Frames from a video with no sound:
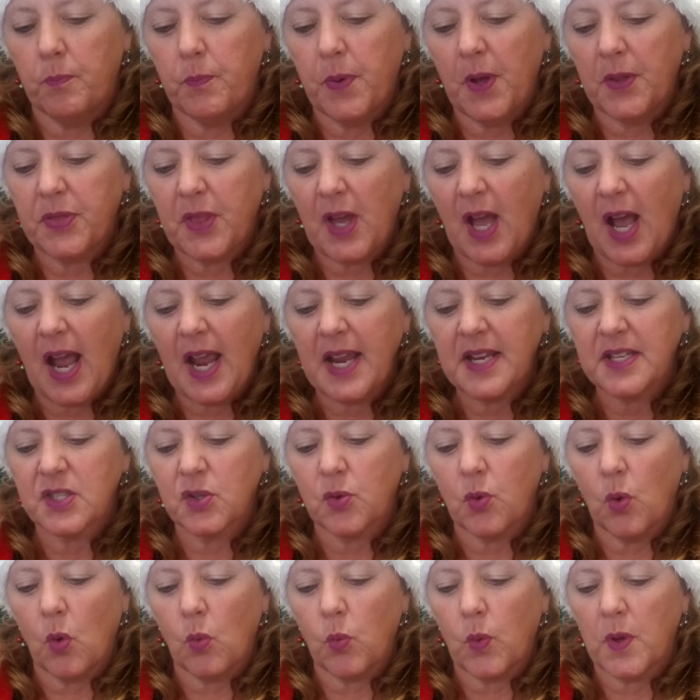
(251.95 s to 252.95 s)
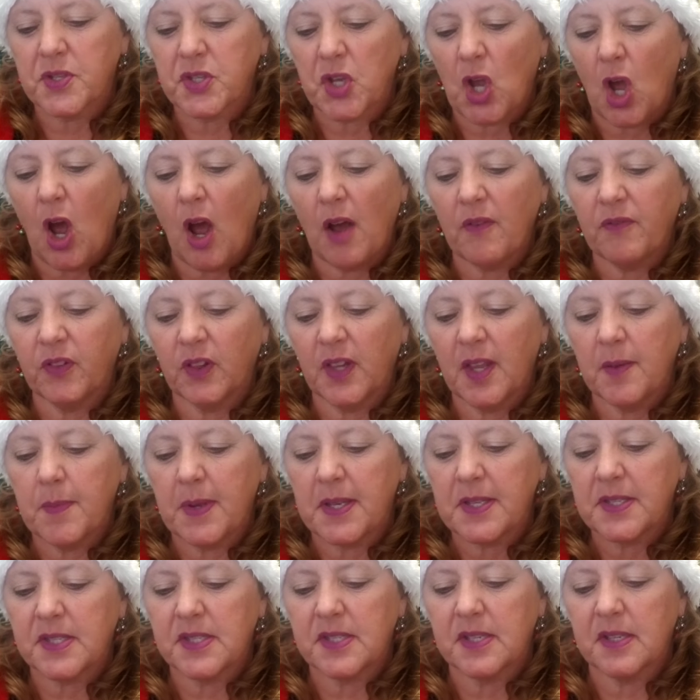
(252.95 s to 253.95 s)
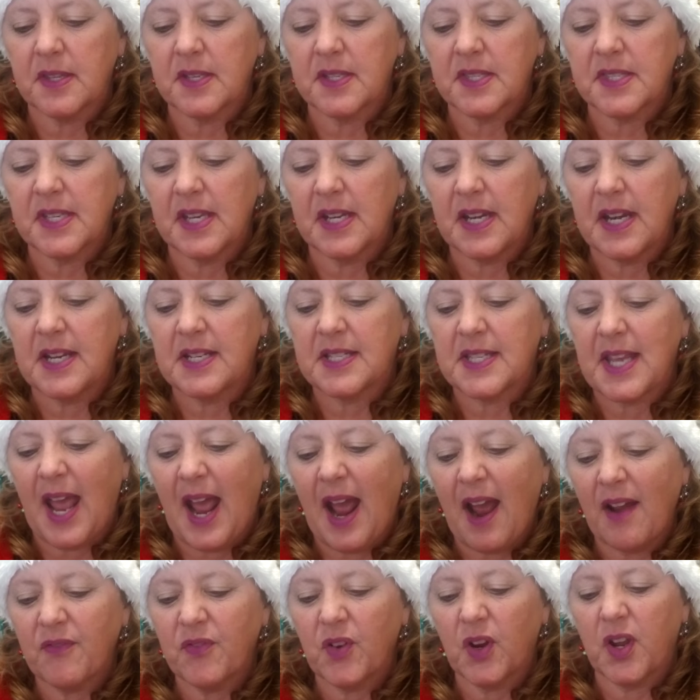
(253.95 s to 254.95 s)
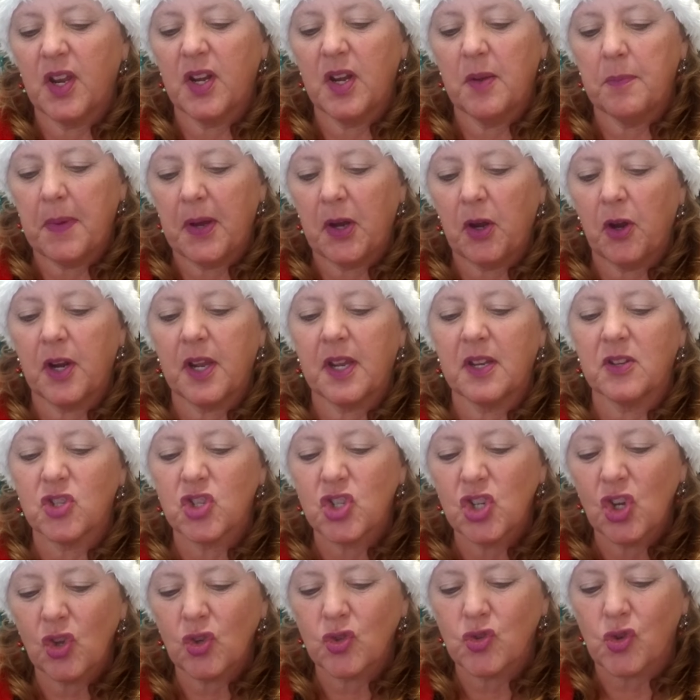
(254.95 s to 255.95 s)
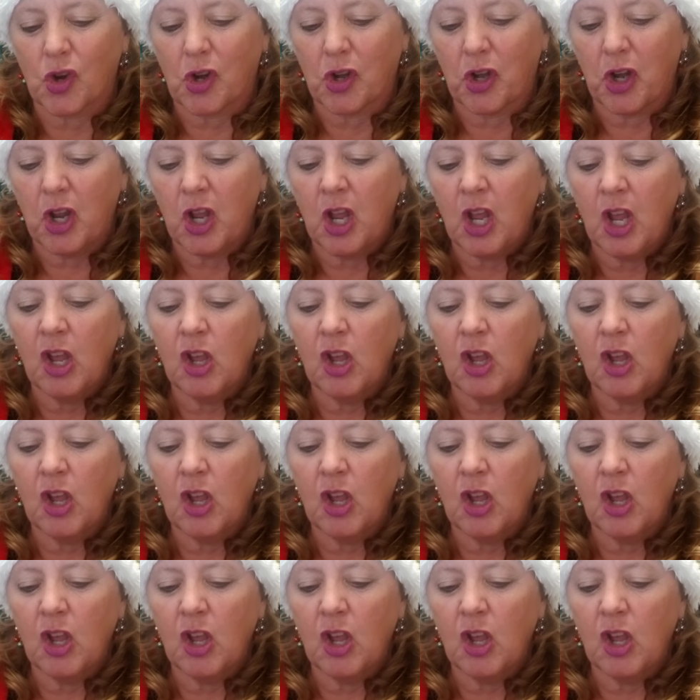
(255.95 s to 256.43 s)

But the high school was off limits to the city's African American children